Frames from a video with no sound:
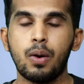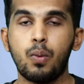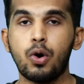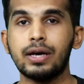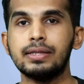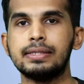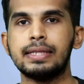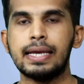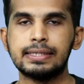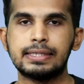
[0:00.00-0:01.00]
What are the
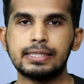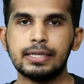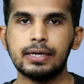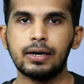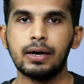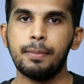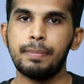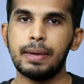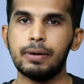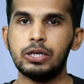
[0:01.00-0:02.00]
things
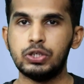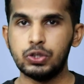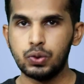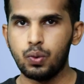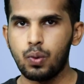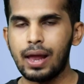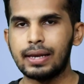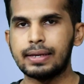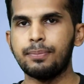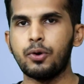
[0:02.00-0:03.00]
people do
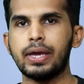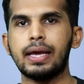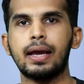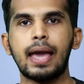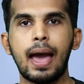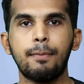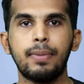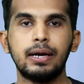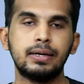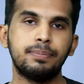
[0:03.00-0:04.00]
while booking a cab,
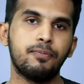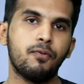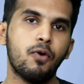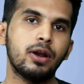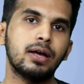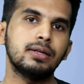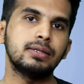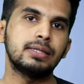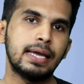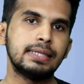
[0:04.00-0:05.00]
but what are
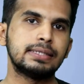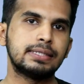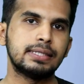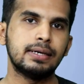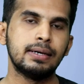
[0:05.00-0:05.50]
the things